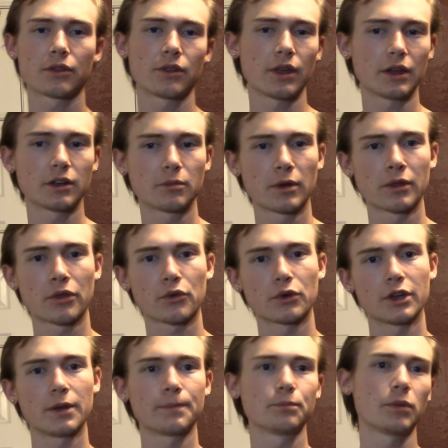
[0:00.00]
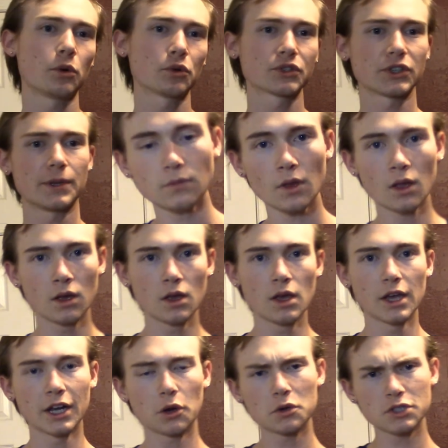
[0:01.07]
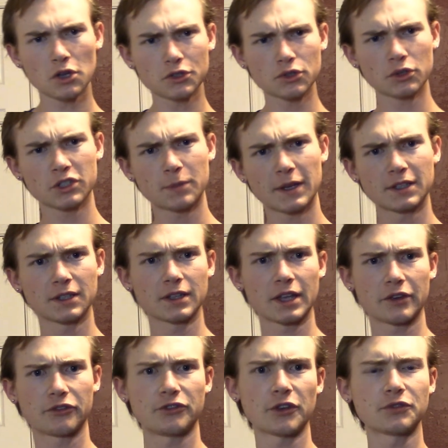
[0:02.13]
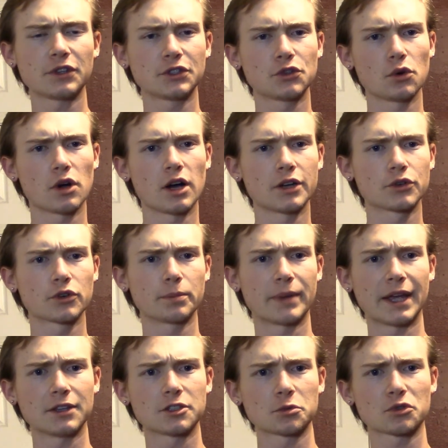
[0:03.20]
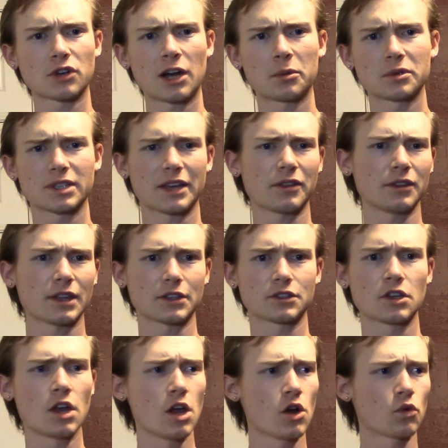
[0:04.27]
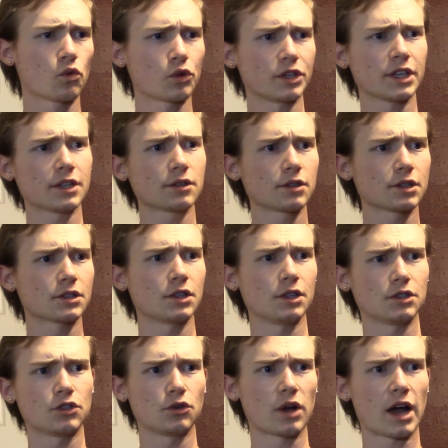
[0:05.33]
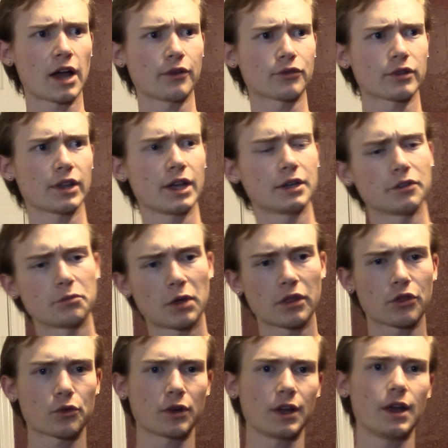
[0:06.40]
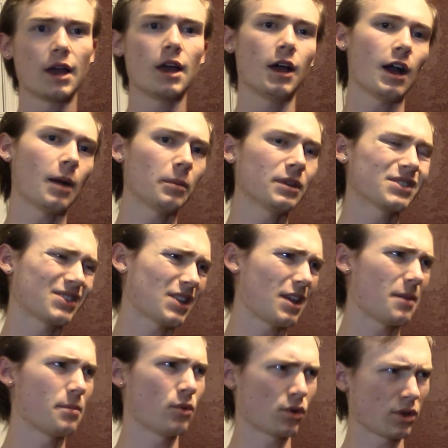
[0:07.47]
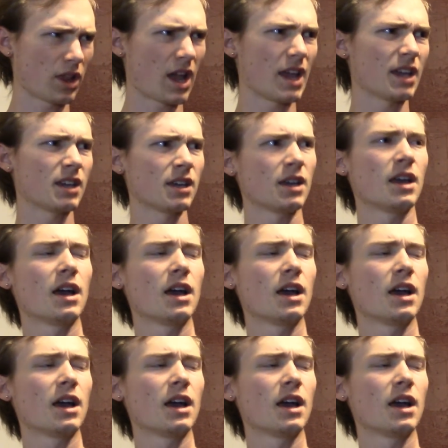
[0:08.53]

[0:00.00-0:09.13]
the end of month 3, but we'll see. And I was also expecting like 50 to 100 paid subscribers. I think that's ridiculously too high for the end of month 3. I'm going to say more like